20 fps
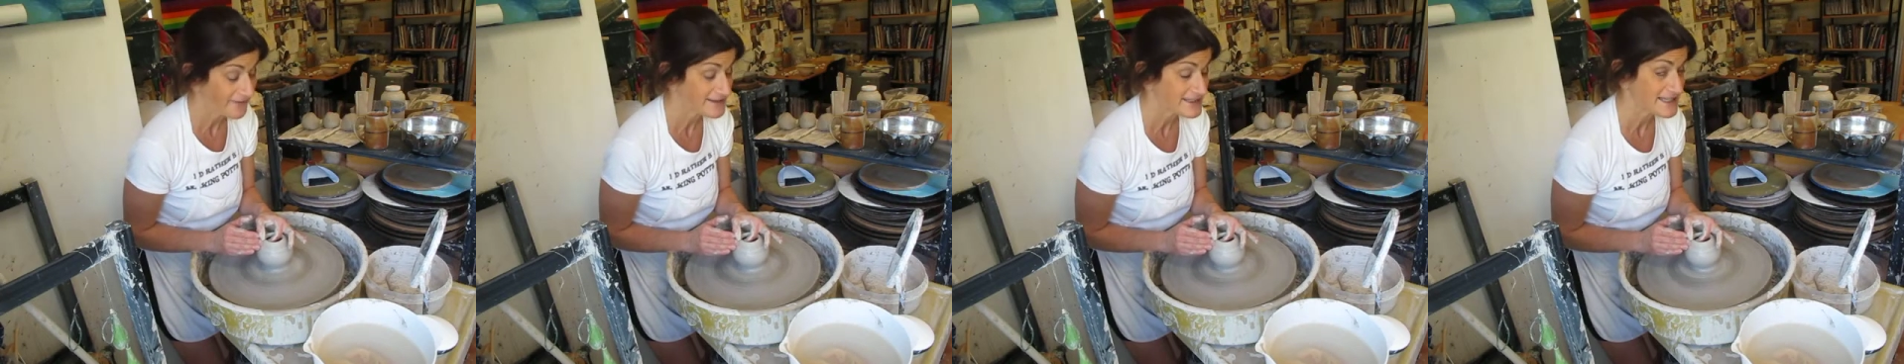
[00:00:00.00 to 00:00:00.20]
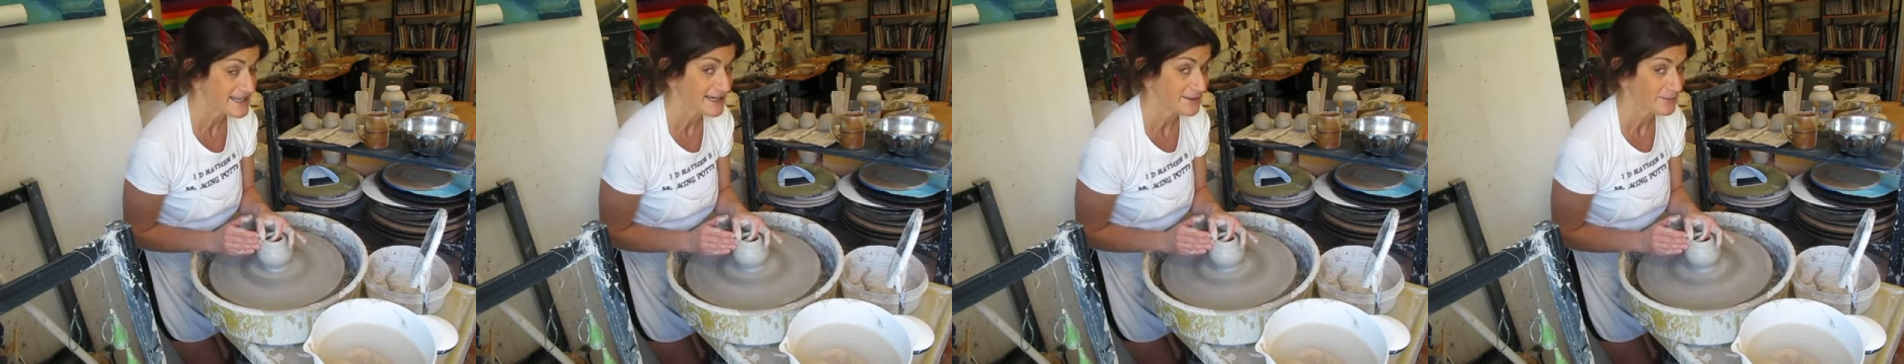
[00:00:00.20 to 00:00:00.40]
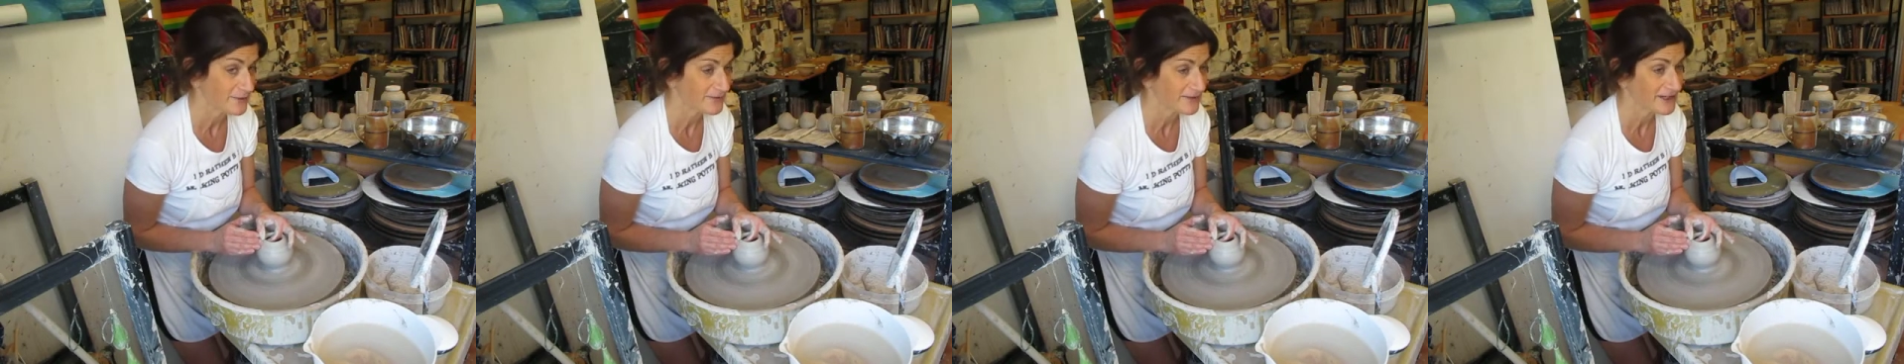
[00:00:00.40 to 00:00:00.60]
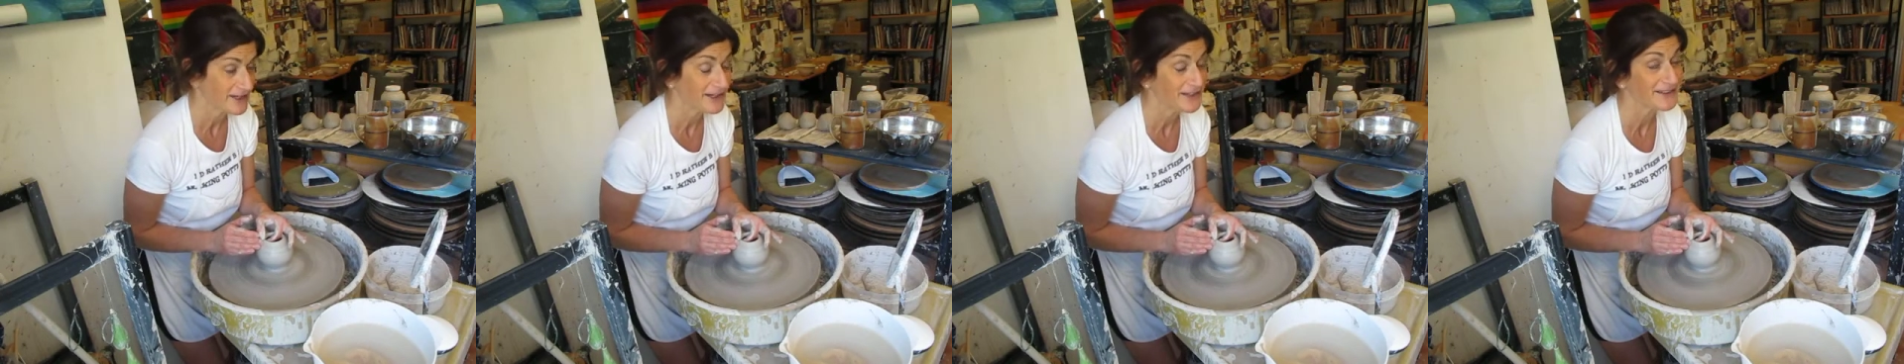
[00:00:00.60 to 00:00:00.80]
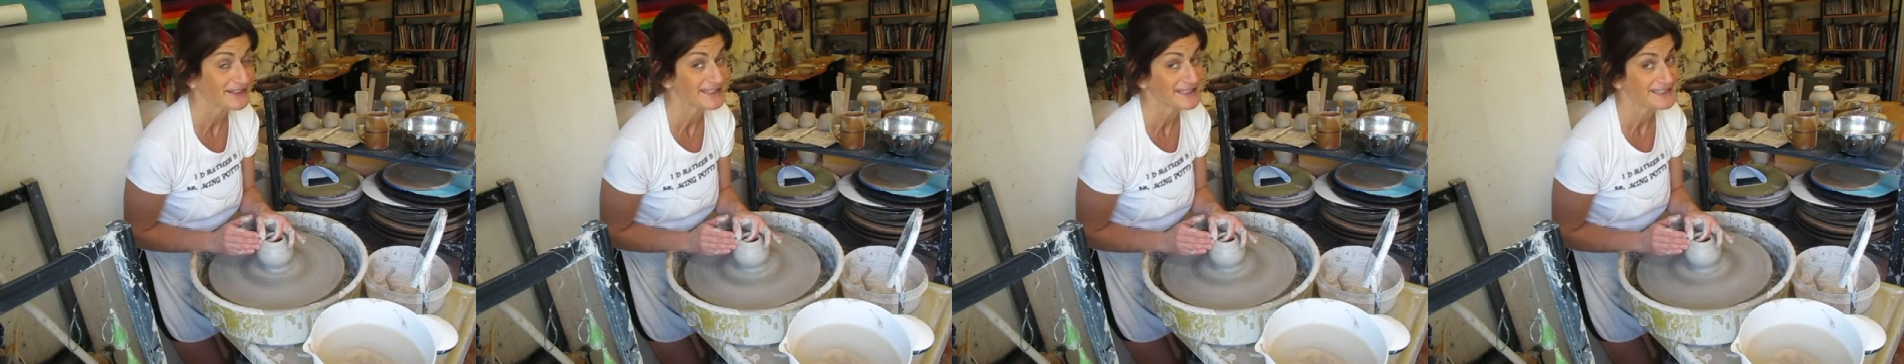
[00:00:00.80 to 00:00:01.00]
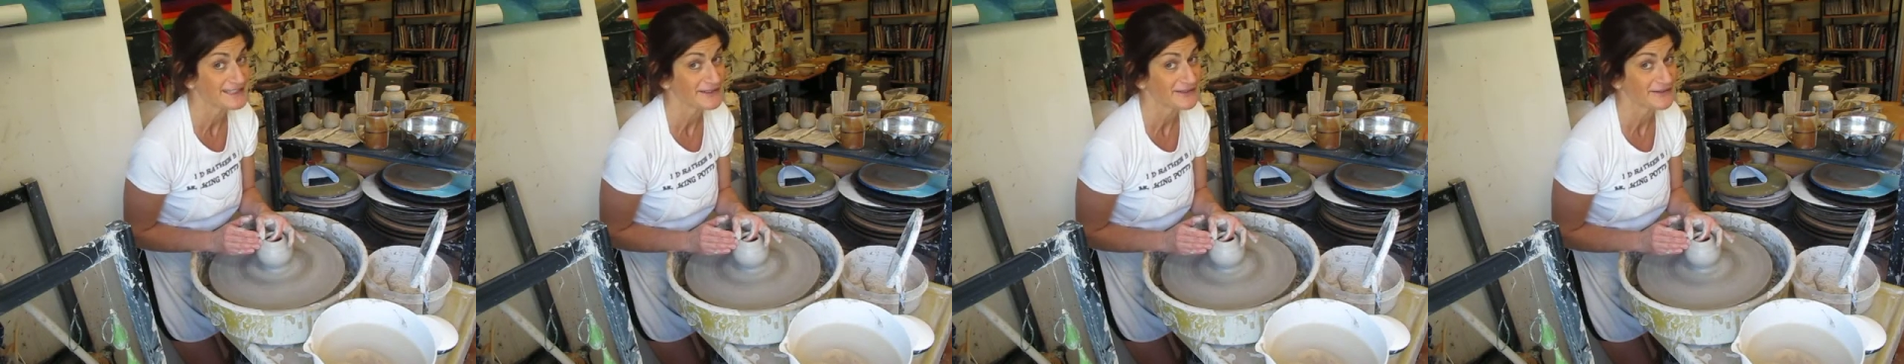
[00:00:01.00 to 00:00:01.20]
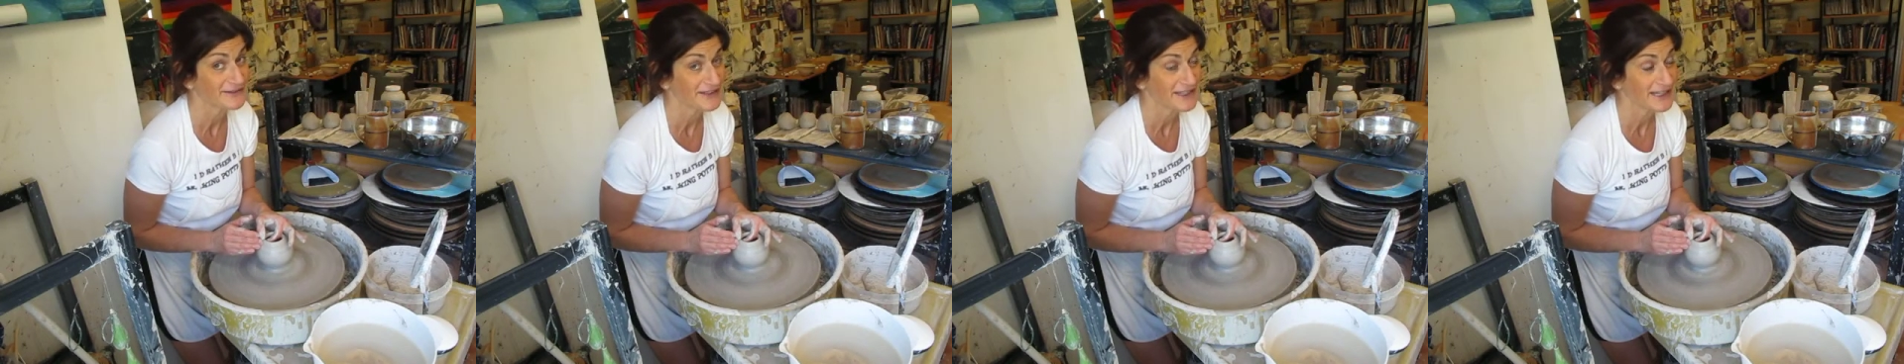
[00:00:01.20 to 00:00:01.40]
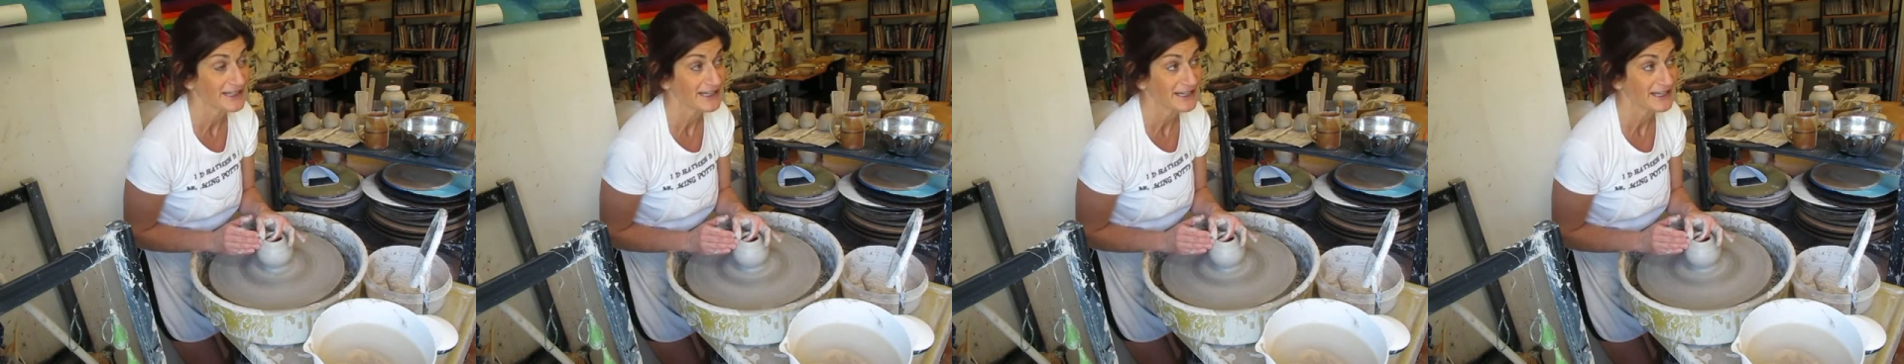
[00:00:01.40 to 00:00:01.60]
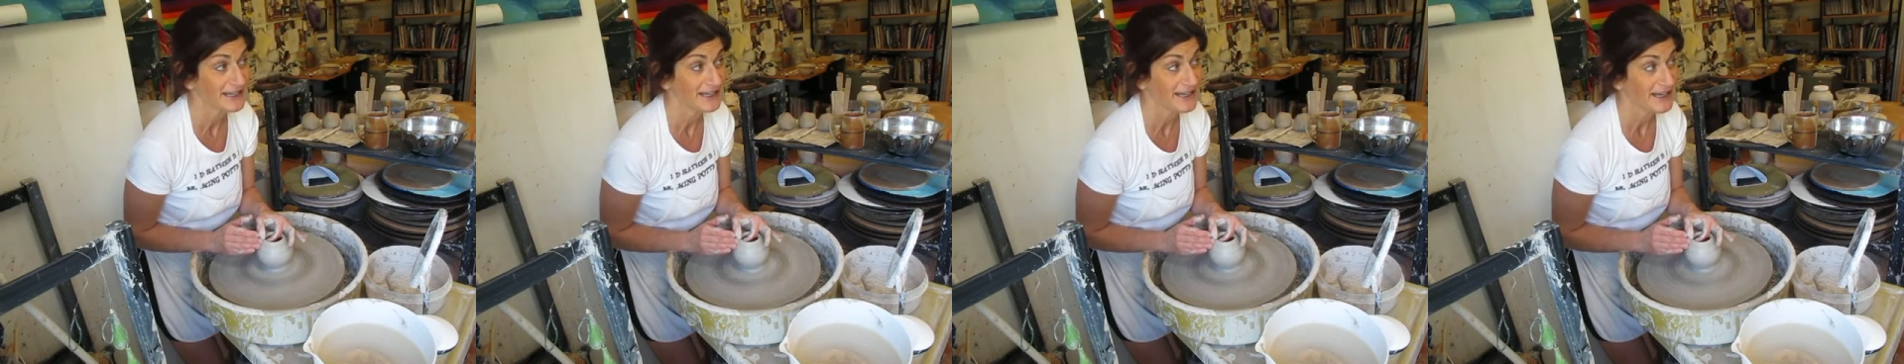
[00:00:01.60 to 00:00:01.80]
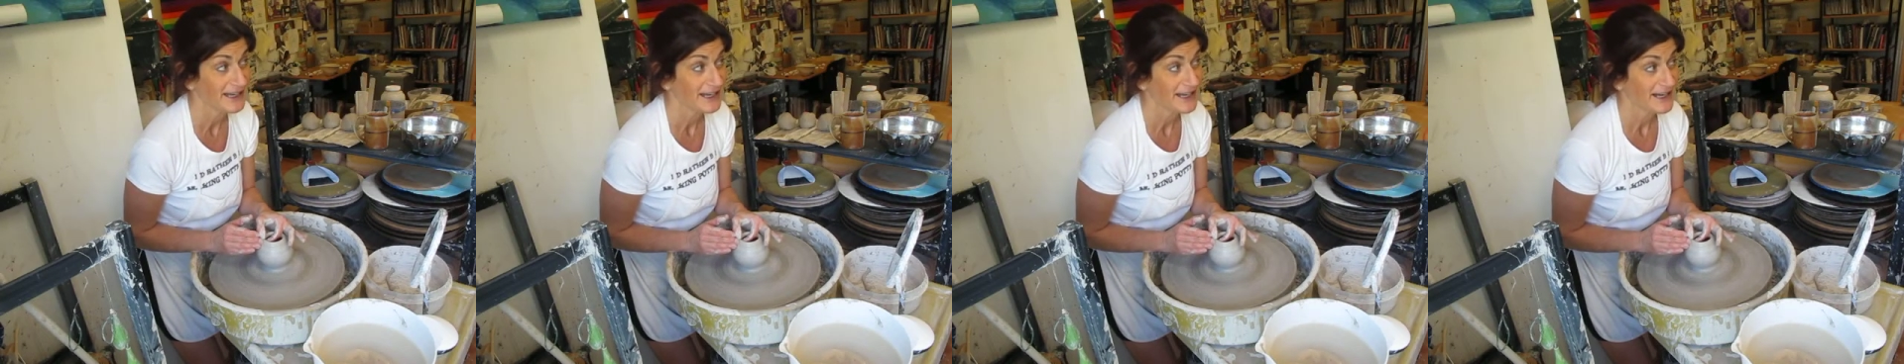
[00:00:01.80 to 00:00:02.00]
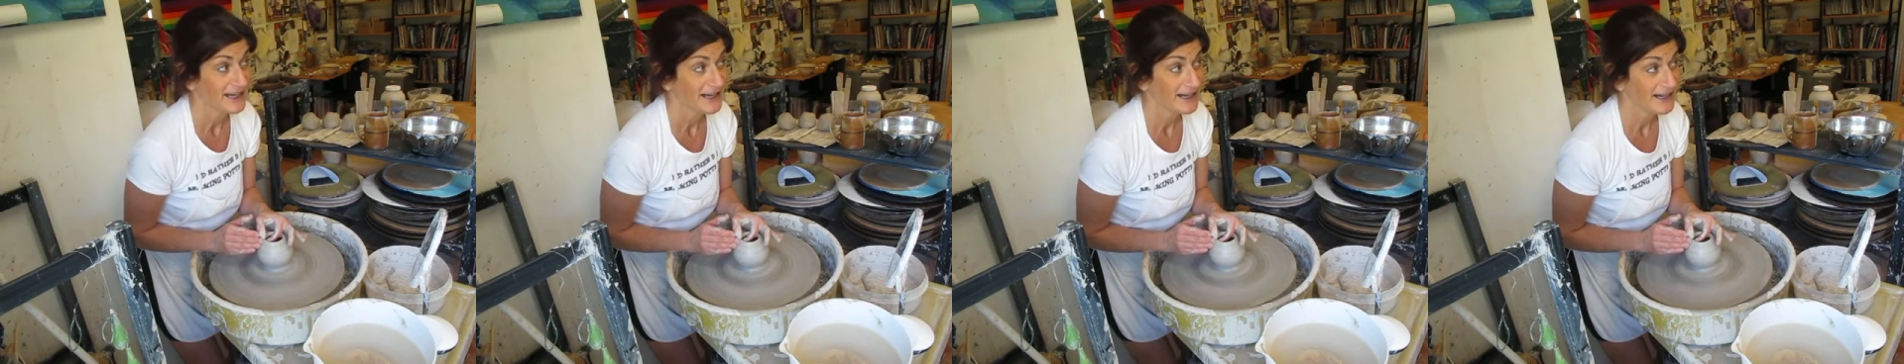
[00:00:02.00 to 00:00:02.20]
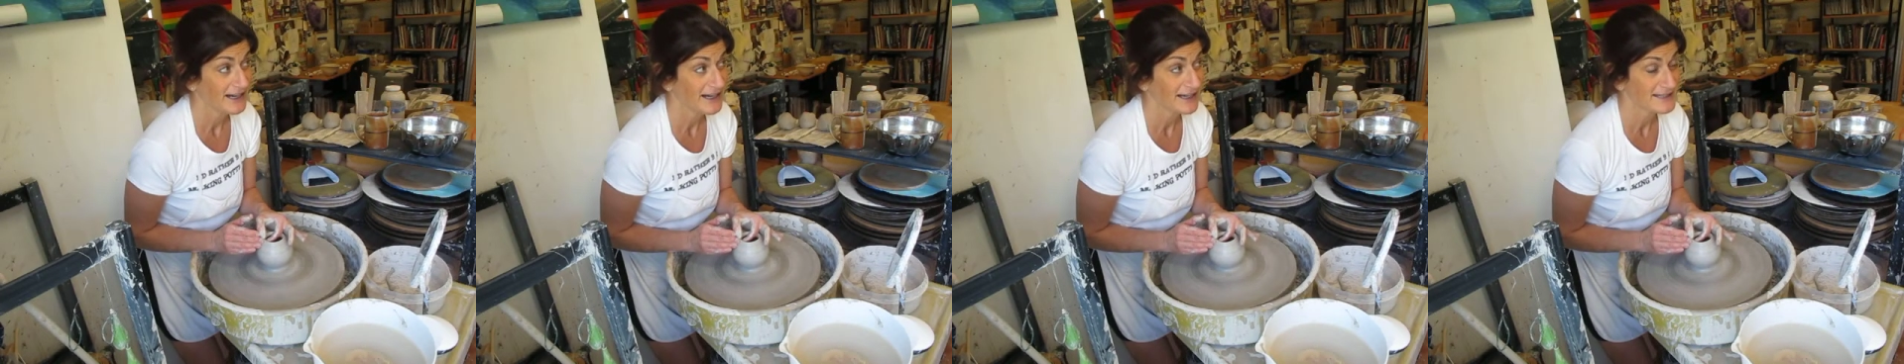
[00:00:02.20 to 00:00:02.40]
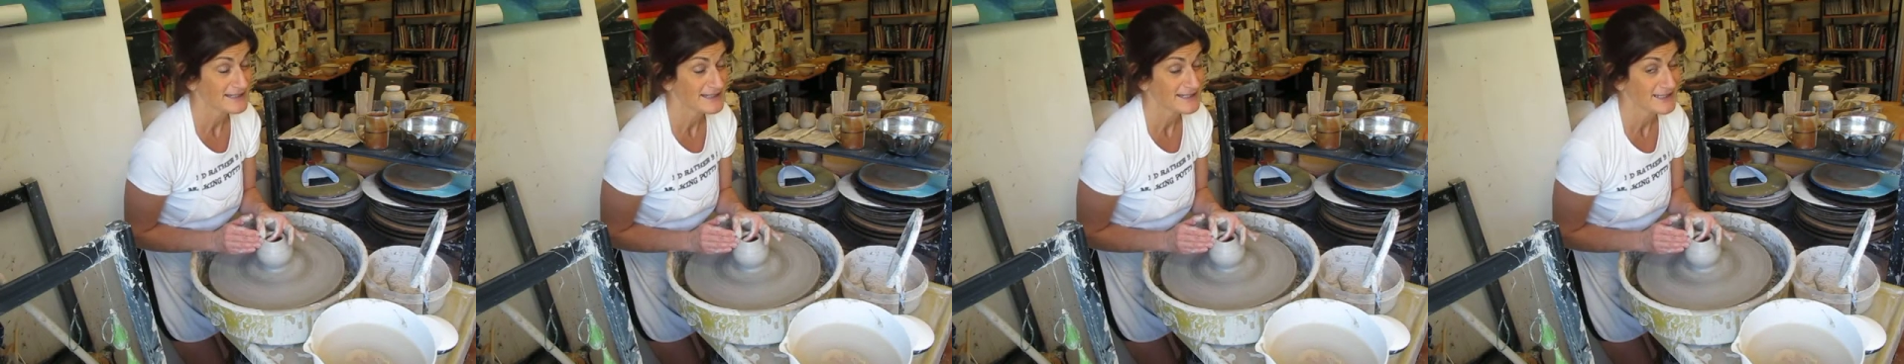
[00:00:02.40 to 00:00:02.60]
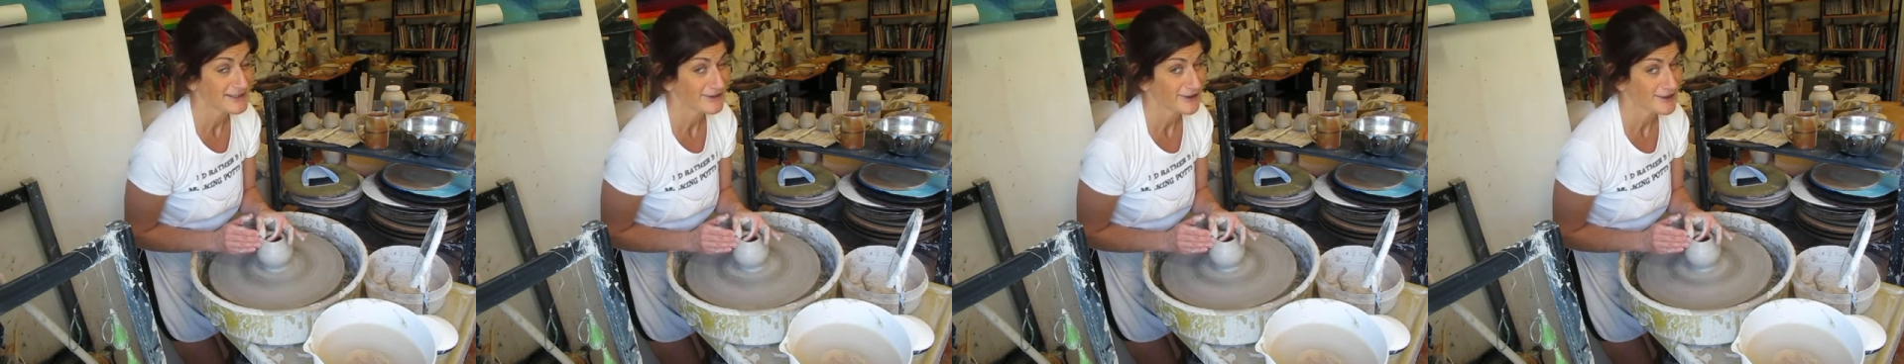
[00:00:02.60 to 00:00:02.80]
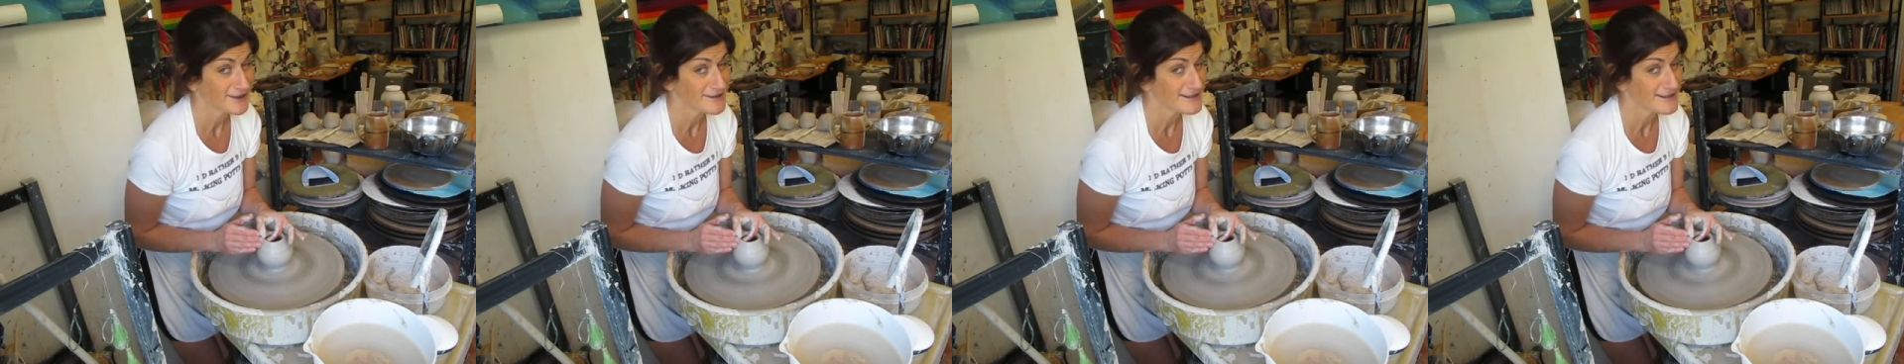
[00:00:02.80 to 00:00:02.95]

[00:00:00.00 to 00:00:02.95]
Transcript: a tape of it, only it's a CR